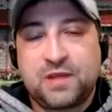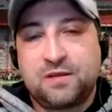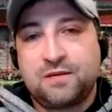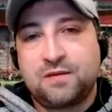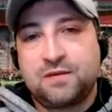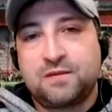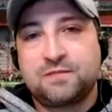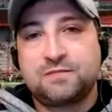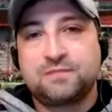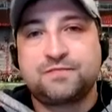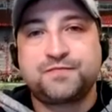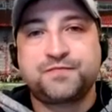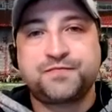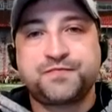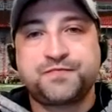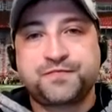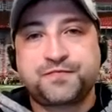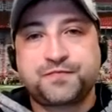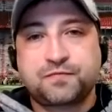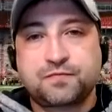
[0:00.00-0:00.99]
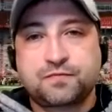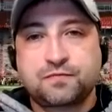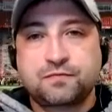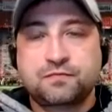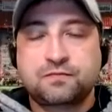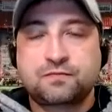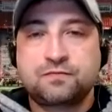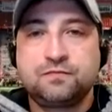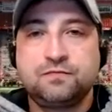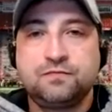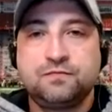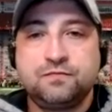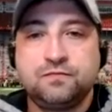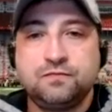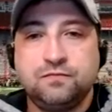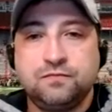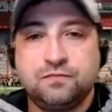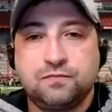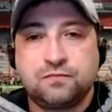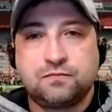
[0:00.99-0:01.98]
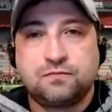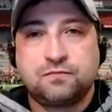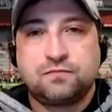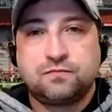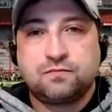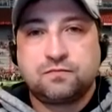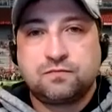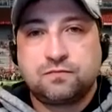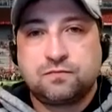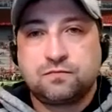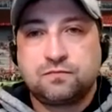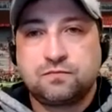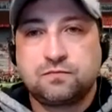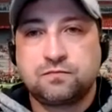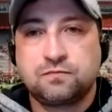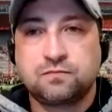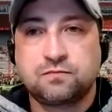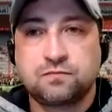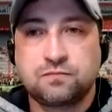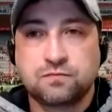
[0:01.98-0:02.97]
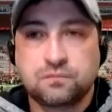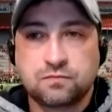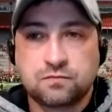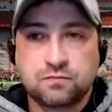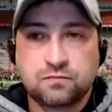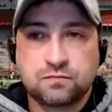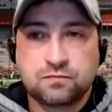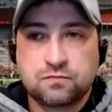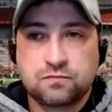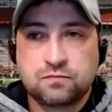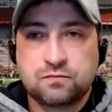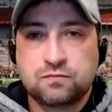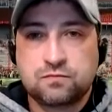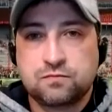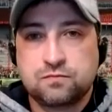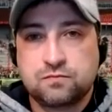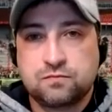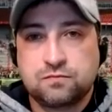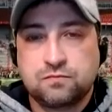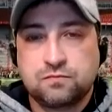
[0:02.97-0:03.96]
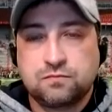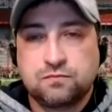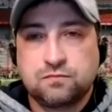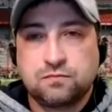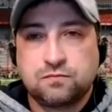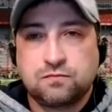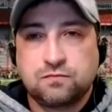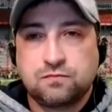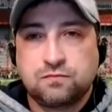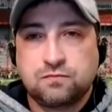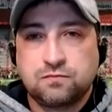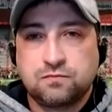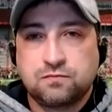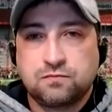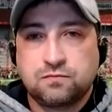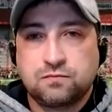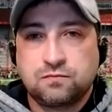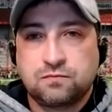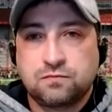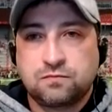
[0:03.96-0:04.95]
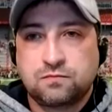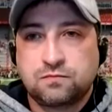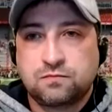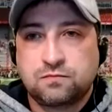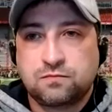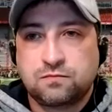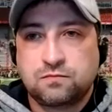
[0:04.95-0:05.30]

[no speech]